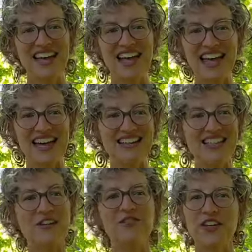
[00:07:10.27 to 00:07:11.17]
And
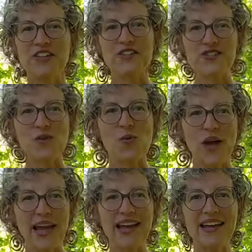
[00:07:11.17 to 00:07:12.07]
if there is a
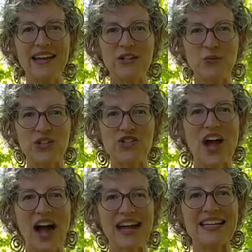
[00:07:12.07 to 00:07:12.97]
way in which
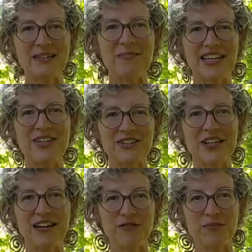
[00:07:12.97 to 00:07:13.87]
I can make your
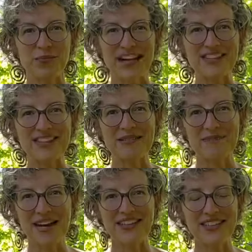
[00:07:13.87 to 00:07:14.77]
life brighter and
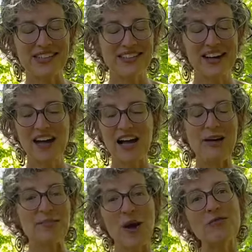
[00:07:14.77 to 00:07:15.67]
better, I
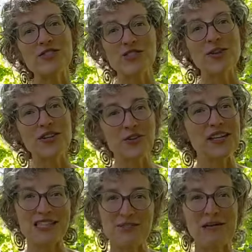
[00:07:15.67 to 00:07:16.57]
promise you I know
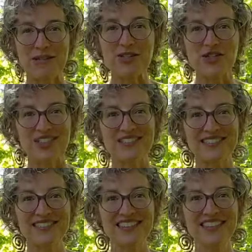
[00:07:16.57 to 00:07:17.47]
that's my mission.
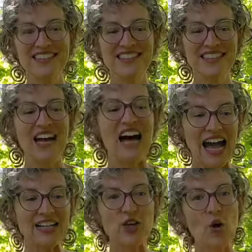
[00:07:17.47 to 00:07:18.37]

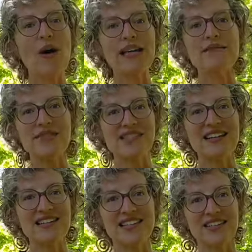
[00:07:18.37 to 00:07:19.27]
I know I am
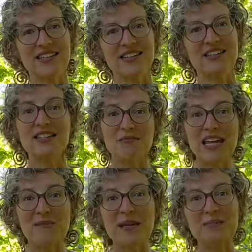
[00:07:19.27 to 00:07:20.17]
sent here to
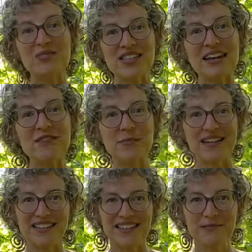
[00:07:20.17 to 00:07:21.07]
make people's lives
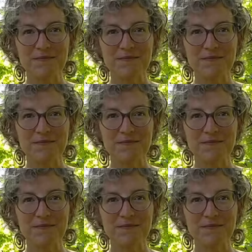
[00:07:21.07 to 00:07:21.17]
better.